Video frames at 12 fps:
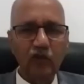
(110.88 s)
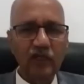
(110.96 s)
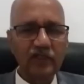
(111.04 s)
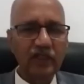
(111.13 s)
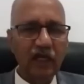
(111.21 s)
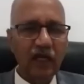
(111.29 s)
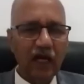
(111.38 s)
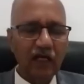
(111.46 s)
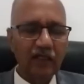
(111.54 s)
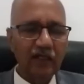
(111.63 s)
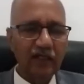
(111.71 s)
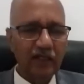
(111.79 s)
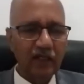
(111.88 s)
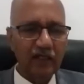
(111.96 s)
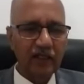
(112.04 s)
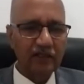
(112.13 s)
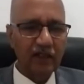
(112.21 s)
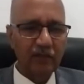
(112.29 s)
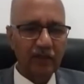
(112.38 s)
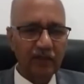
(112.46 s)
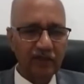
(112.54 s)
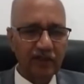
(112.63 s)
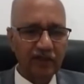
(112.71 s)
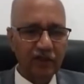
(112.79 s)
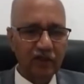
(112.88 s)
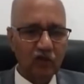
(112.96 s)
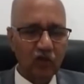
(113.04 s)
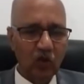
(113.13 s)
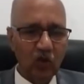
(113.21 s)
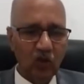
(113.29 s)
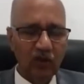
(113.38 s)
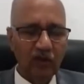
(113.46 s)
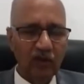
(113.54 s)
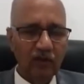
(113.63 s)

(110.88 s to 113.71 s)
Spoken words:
USA Hulk International Business School.